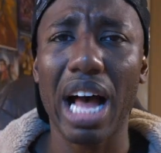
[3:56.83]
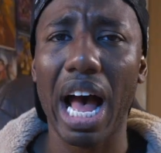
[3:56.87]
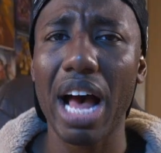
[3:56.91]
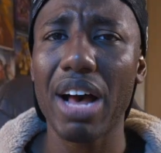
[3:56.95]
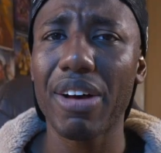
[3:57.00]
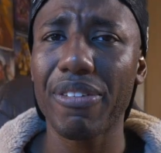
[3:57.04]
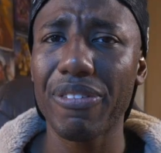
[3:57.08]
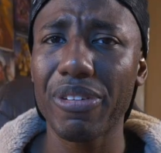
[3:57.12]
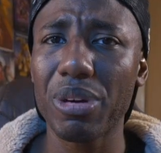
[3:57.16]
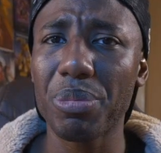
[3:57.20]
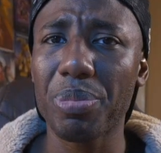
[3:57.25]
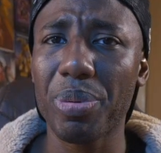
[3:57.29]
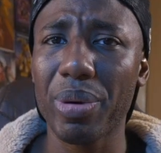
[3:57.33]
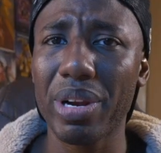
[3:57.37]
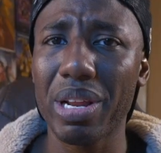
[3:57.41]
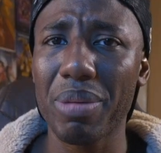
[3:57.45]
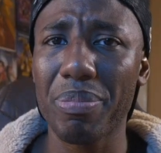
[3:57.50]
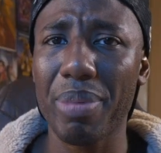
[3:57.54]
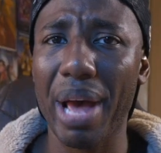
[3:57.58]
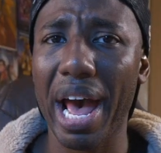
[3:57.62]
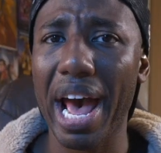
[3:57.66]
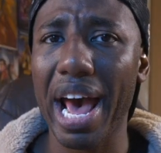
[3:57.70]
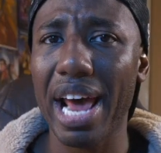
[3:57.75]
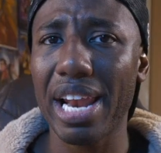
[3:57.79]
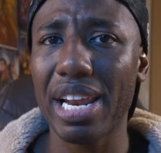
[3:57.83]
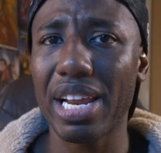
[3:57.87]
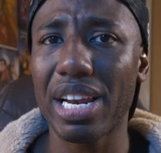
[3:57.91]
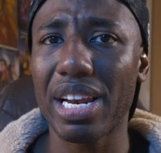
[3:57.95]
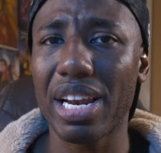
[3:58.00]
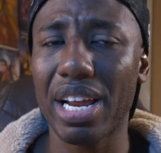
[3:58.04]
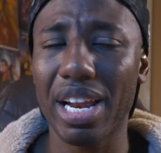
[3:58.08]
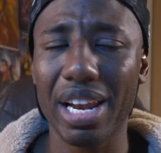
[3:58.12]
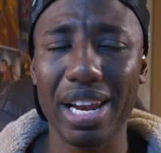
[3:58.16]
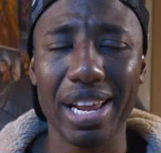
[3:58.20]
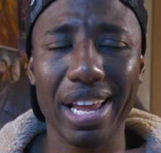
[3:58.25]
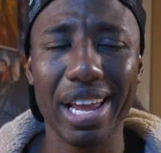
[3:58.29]
I'll feel pretty bad,
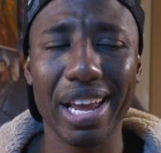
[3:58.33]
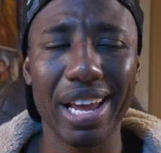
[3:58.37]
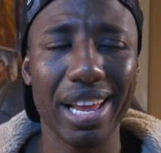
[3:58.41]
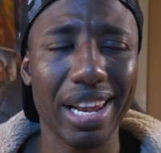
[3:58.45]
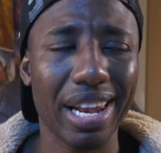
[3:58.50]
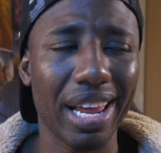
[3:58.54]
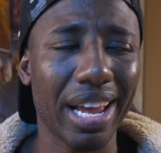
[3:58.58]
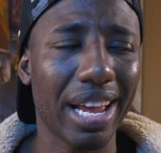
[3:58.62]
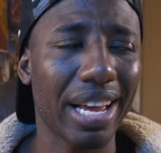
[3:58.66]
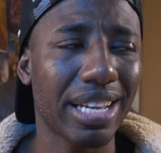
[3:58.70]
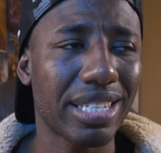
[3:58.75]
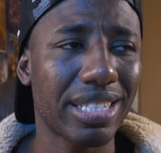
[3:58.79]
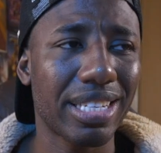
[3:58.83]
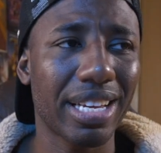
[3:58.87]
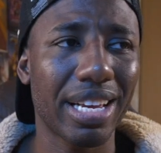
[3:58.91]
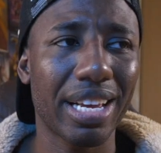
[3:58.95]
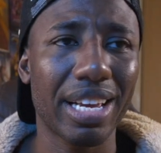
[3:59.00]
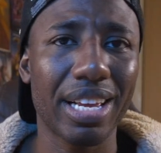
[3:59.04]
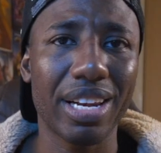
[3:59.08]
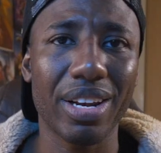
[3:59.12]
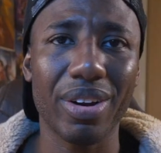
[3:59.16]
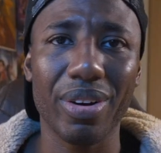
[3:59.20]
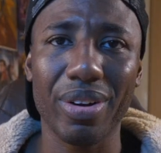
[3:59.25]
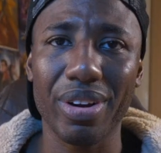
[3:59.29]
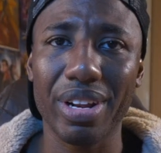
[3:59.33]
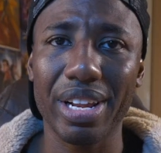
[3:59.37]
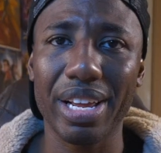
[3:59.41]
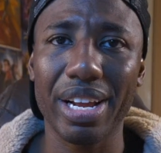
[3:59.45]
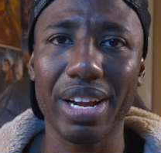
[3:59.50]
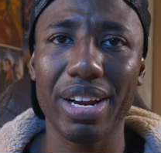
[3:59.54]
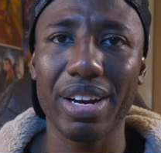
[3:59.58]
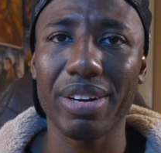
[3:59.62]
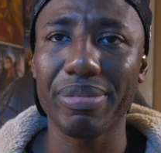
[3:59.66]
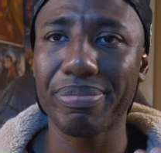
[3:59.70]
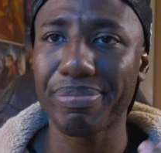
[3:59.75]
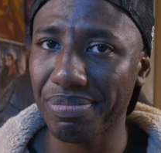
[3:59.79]
and again, like I said
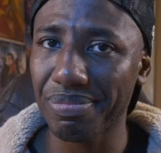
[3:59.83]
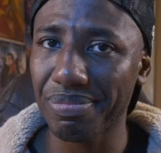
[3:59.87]
earlier,